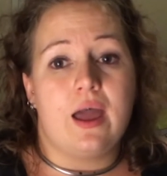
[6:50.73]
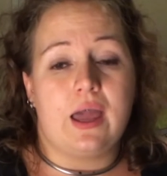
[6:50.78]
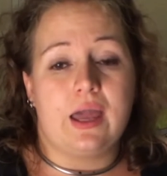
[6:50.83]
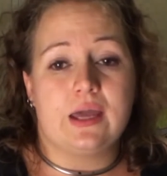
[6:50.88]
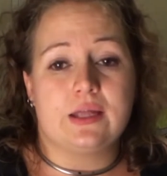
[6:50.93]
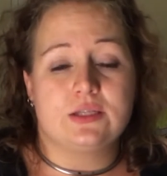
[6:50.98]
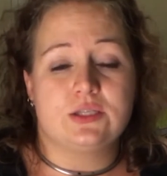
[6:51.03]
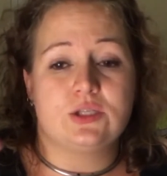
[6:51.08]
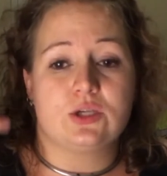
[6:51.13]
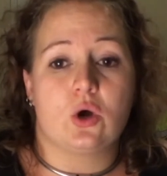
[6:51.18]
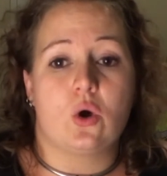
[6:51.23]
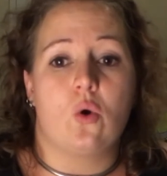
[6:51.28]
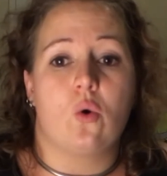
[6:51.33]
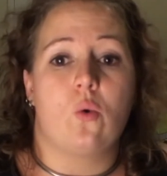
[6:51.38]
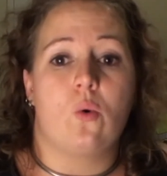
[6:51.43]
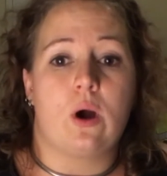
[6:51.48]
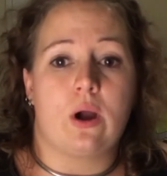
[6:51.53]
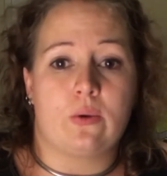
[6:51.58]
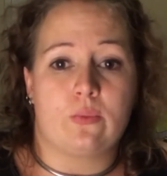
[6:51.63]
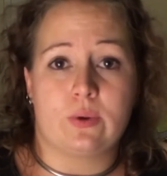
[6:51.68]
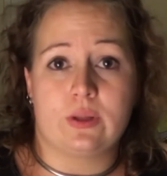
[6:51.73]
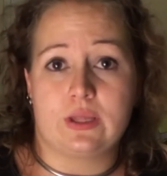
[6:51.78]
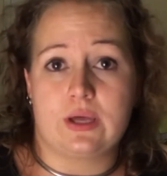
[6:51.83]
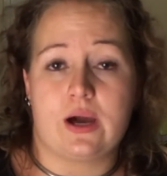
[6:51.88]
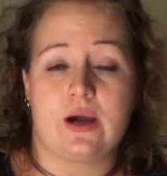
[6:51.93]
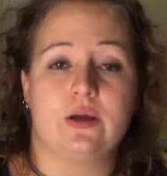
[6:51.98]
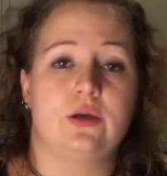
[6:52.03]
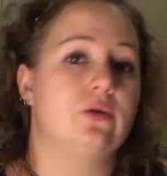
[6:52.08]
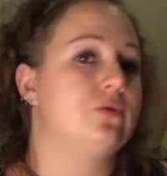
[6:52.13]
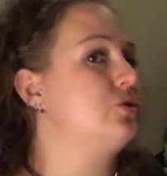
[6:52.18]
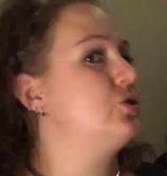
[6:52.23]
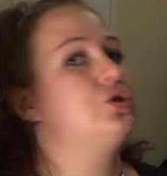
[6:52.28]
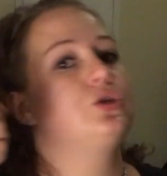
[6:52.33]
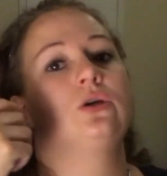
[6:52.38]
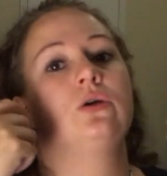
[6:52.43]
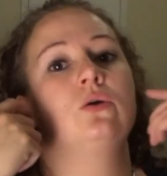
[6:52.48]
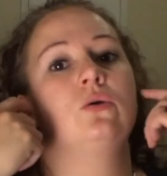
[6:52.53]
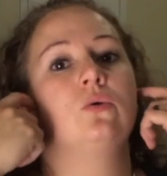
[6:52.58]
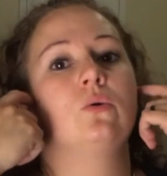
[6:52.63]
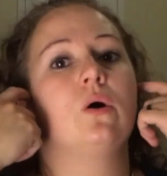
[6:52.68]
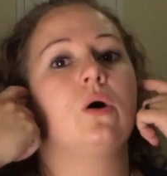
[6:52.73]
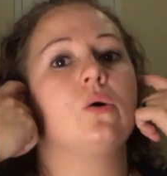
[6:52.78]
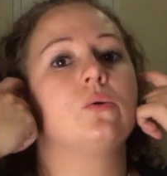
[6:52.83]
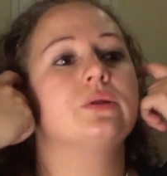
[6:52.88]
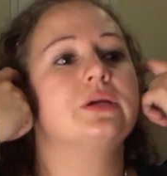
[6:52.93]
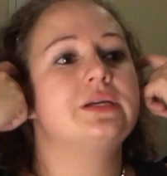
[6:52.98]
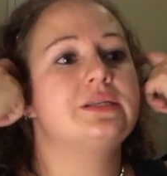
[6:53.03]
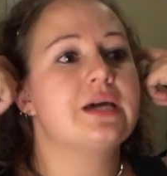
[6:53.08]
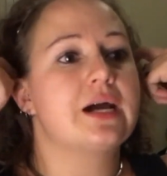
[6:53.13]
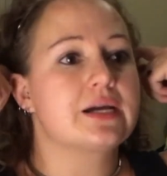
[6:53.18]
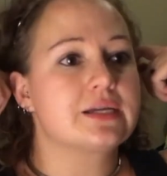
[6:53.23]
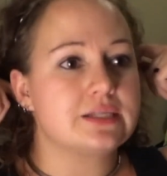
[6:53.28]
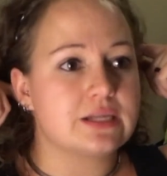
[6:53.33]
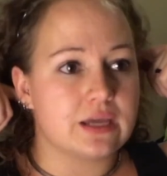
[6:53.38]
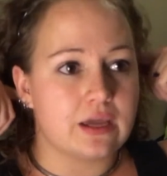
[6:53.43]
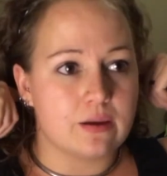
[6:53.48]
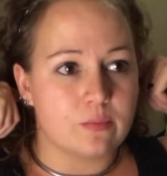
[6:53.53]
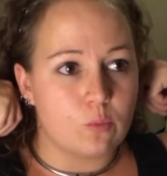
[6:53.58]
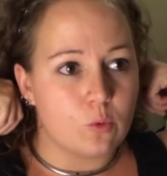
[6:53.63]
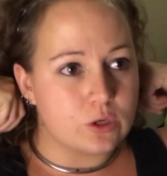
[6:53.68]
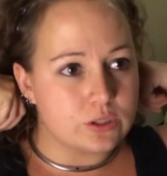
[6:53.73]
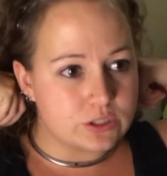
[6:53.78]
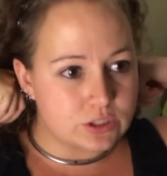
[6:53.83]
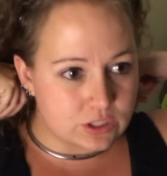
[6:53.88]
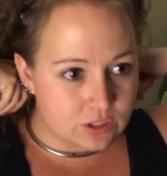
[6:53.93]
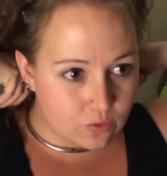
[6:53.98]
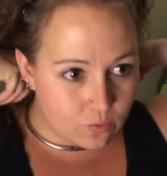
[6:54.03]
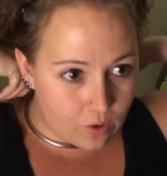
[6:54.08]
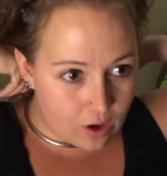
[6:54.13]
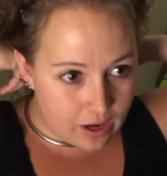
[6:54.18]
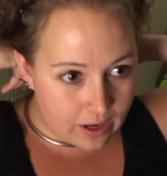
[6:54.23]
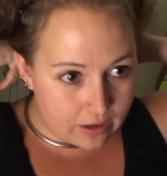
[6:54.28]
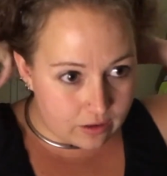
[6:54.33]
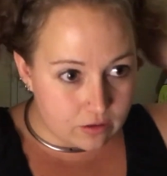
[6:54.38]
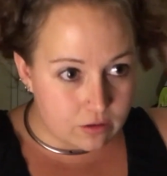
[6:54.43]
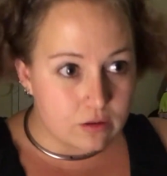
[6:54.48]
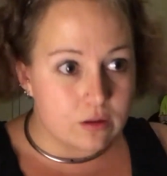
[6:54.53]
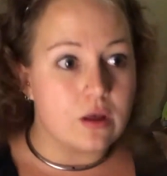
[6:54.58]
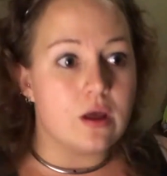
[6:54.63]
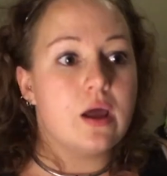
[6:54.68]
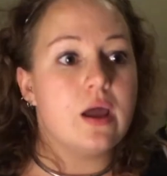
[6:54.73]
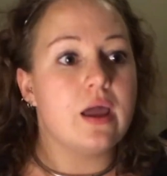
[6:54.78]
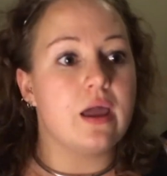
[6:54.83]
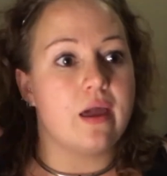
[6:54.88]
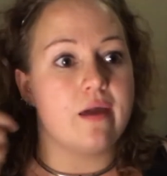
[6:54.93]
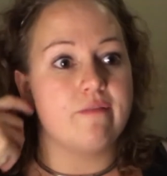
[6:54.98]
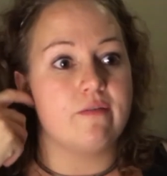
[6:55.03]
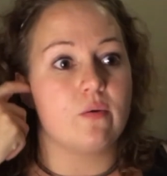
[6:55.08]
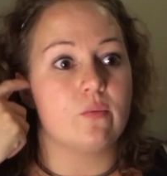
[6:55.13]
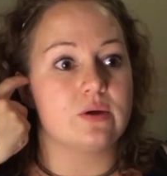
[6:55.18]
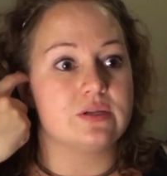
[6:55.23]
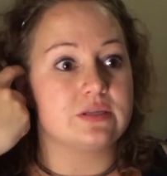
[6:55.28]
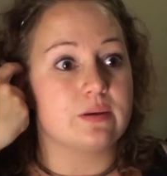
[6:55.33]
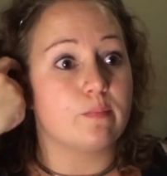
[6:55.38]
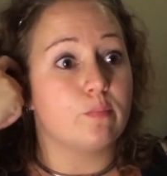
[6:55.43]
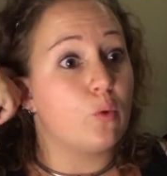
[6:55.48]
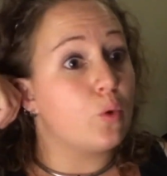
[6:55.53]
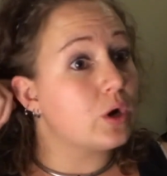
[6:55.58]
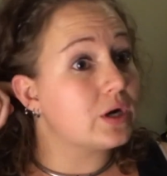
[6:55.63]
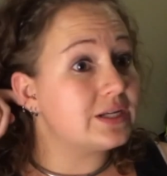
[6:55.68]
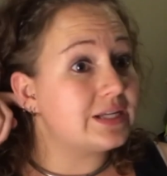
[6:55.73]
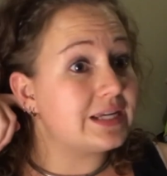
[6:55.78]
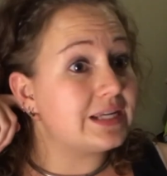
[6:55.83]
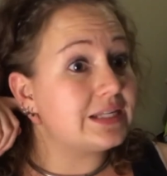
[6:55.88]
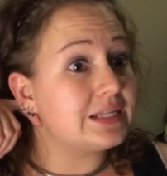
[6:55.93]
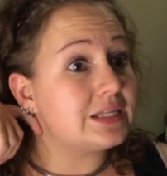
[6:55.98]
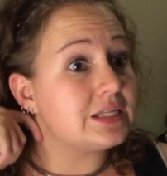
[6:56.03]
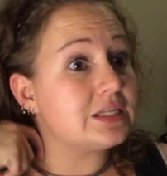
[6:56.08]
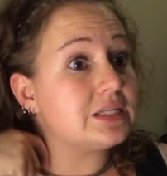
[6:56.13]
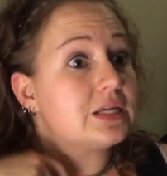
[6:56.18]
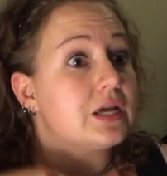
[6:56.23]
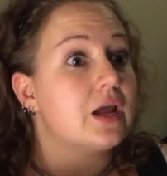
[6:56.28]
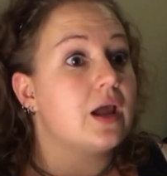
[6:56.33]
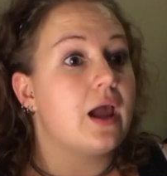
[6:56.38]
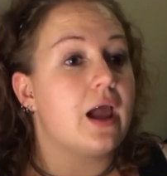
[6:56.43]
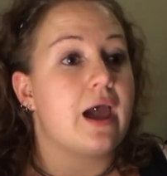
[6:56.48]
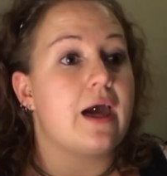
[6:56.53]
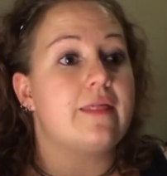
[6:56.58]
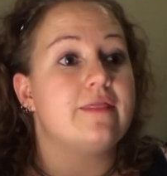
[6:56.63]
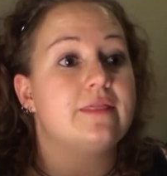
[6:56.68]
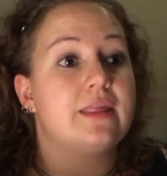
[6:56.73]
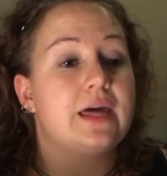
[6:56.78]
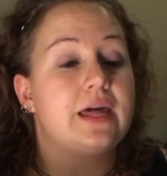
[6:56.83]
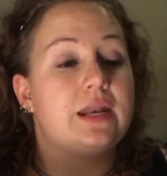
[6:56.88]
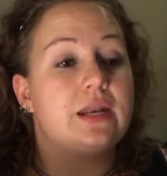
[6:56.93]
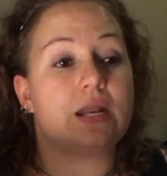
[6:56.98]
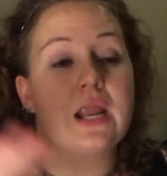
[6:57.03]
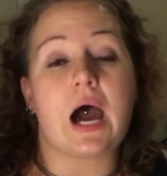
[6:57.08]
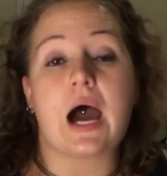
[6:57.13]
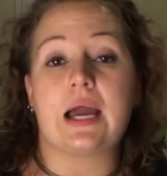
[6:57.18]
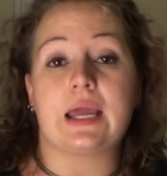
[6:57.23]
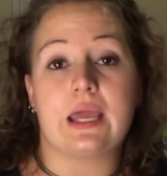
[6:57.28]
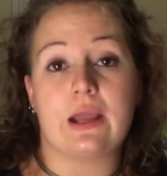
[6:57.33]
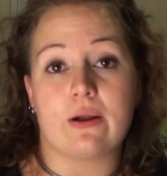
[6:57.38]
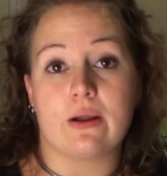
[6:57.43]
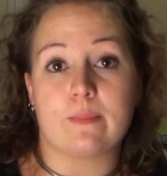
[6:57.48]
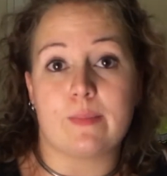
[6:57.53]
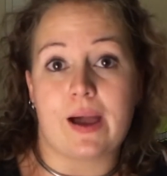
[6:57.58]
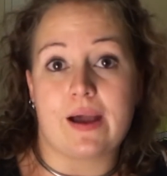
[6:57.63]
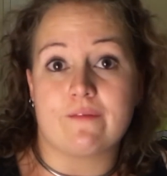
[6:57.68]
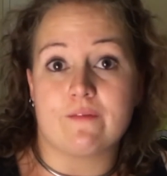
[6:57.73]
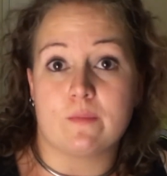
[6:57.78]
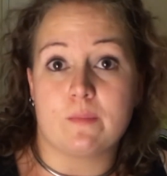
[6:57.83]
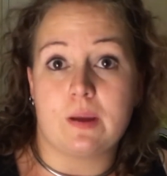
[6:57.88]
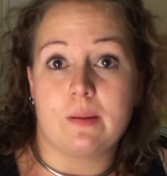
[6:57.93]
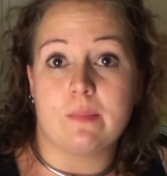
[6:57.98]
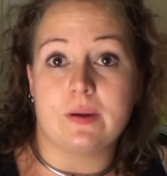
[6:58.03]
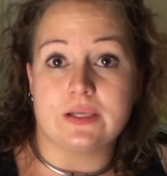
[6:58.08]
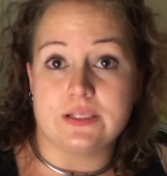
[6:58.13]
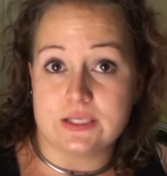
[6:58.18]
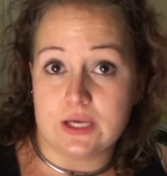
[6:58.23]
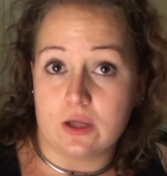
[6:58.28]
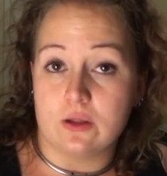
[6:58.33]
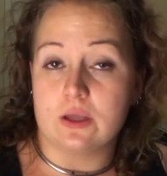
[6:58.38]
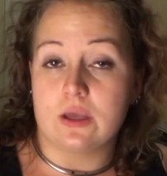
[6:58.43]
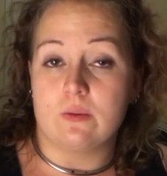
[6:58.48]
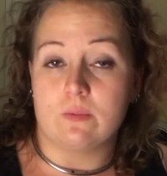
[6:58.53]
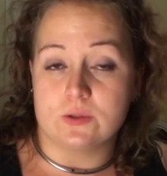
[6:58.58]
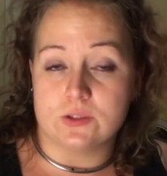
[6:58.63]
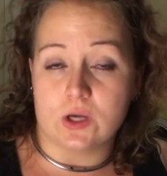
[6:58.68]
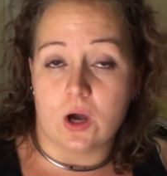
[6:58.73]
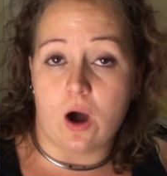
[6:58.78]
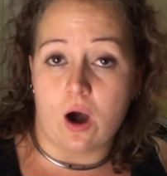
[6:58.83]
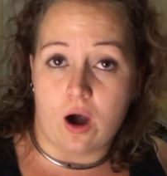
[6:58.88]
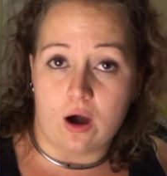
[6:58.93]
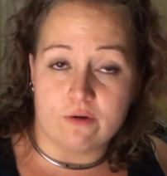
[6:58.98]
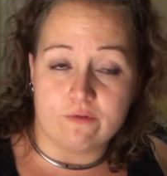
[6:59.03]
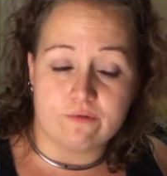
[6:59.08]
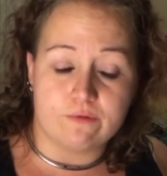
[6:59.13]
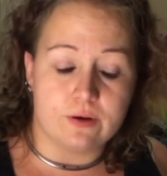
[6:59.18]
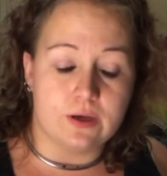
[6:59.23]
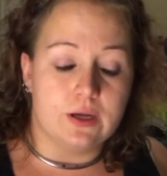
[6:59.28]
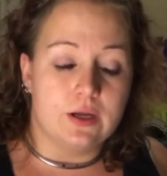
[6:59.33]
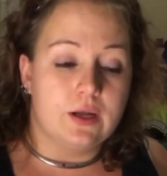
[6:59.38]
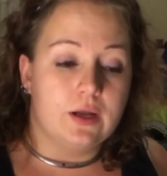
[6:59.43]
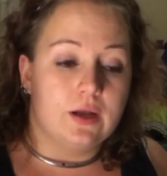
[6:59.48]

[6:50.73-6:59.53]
and so i really got used to only texting him once in a while if it was important and then not hearing back from him until he was off